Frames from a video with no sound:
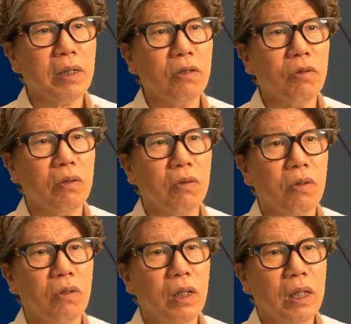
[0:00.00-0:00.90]

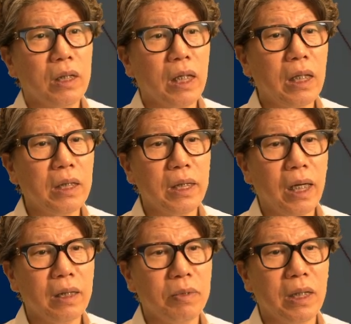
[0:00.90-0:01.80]
escalate, they can
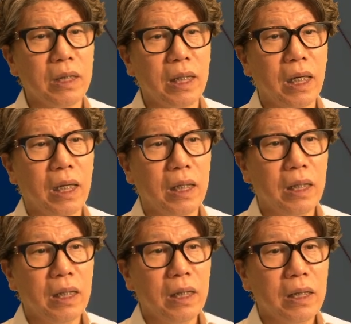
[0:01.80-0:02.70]
manifest as systemic
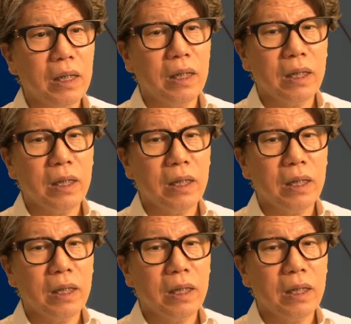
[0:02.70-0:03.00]
issues.